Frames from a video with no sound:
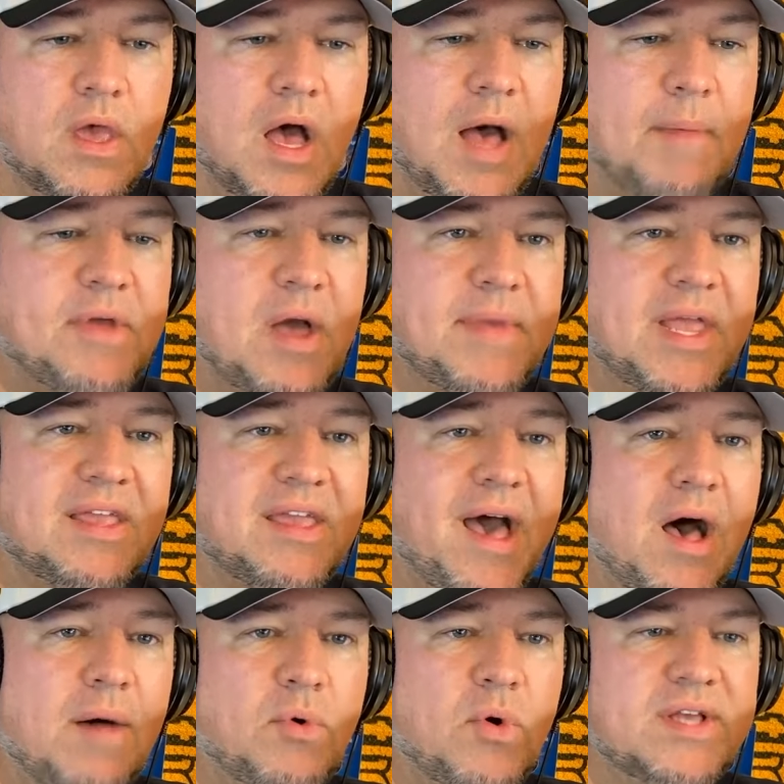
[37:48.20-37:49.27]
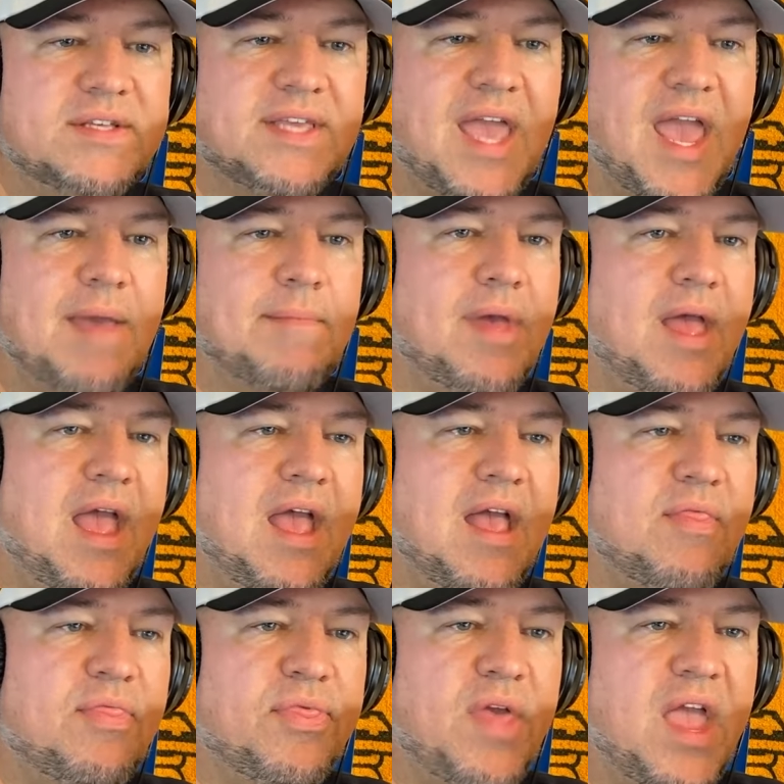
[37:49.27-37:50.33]
upcoming Cowboys game
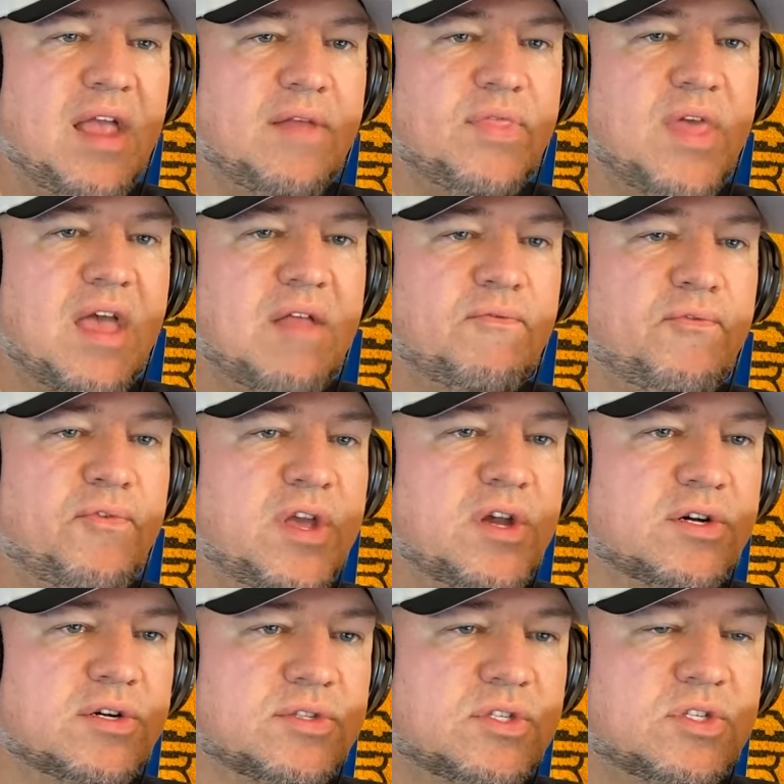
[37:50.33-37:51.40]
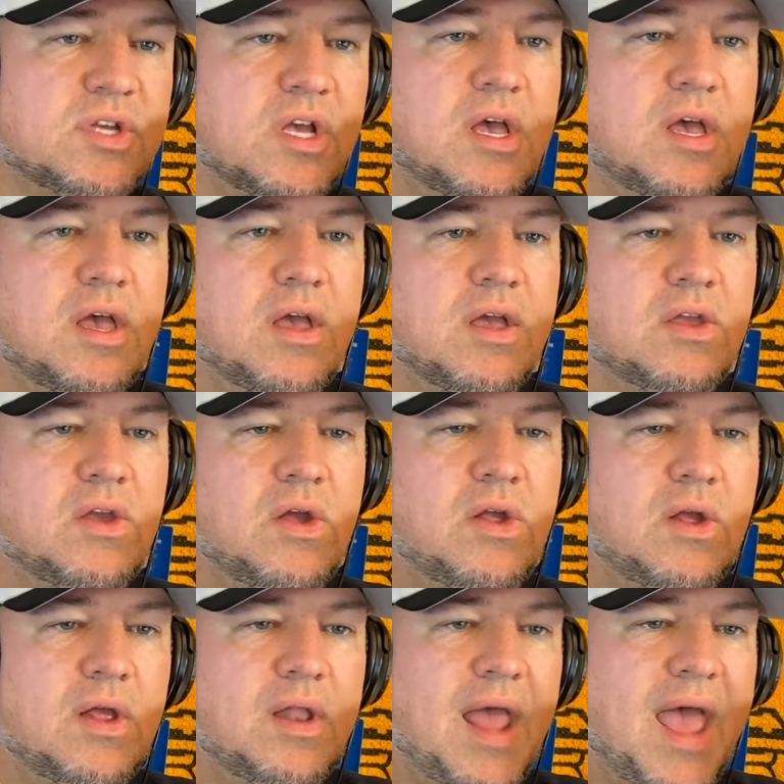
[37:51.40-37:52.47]
and think that Fields
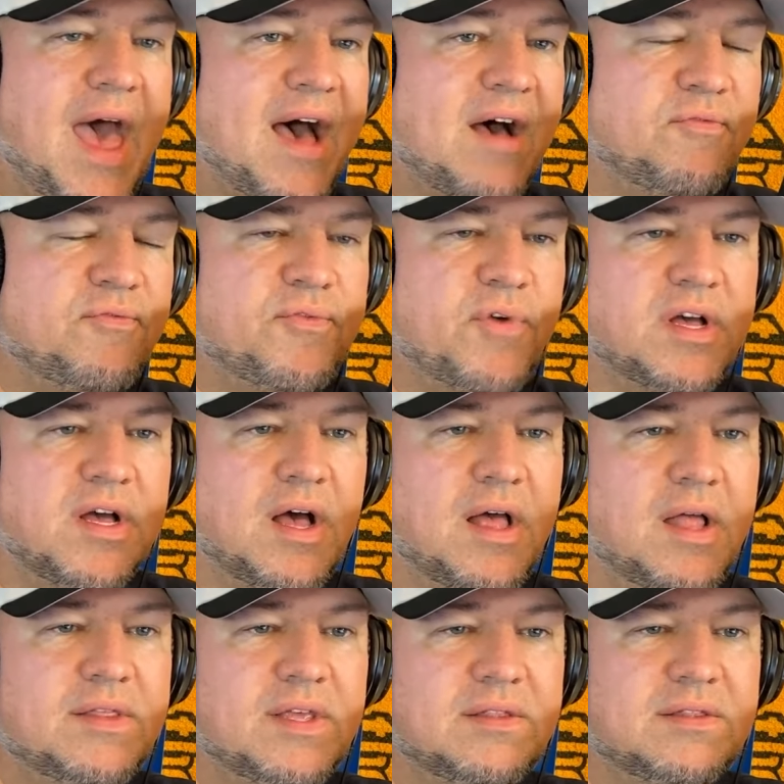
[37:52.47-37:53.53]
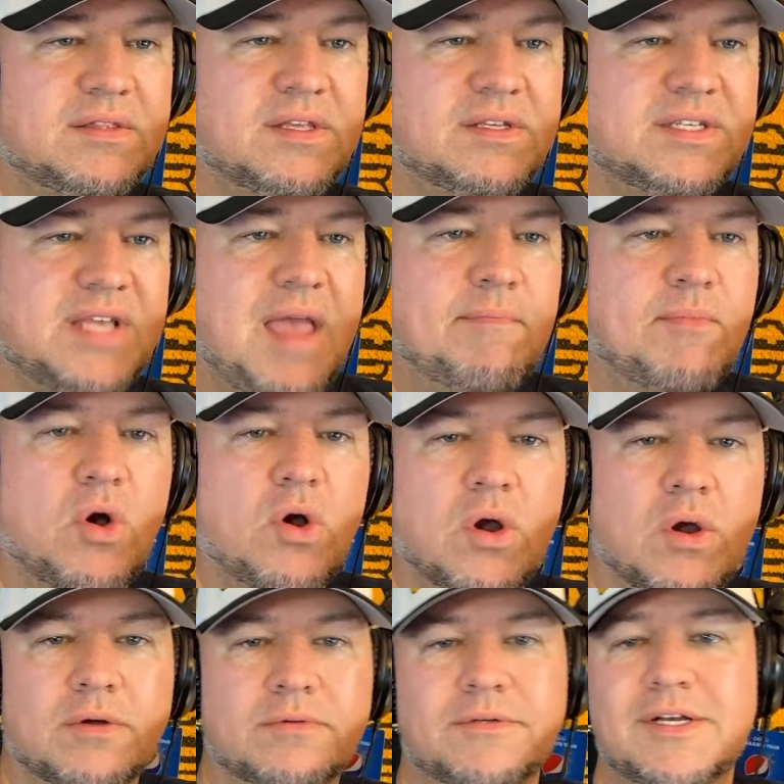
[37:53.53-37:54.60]
could have uh, the, the same
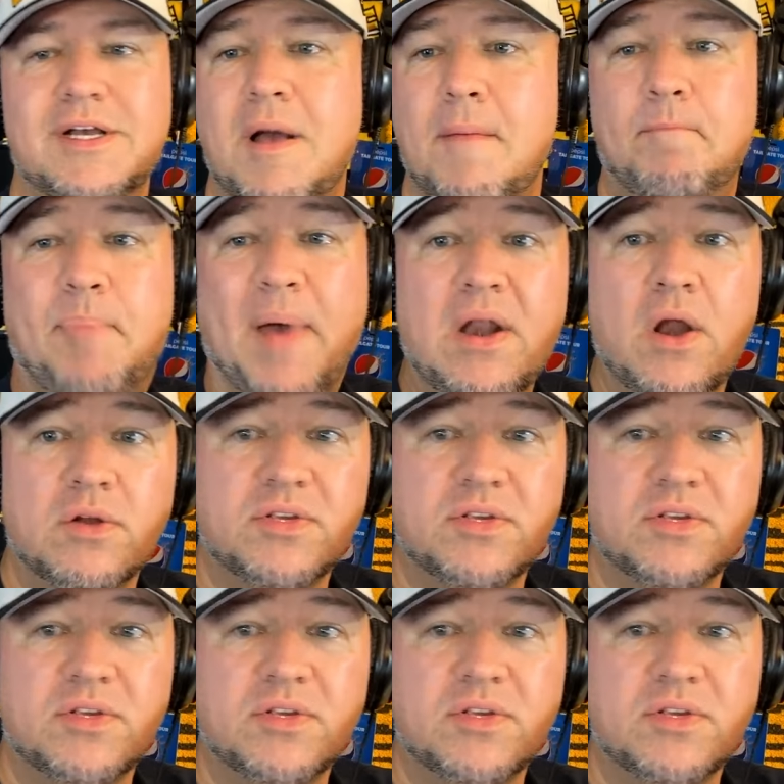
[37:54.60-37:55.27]
or better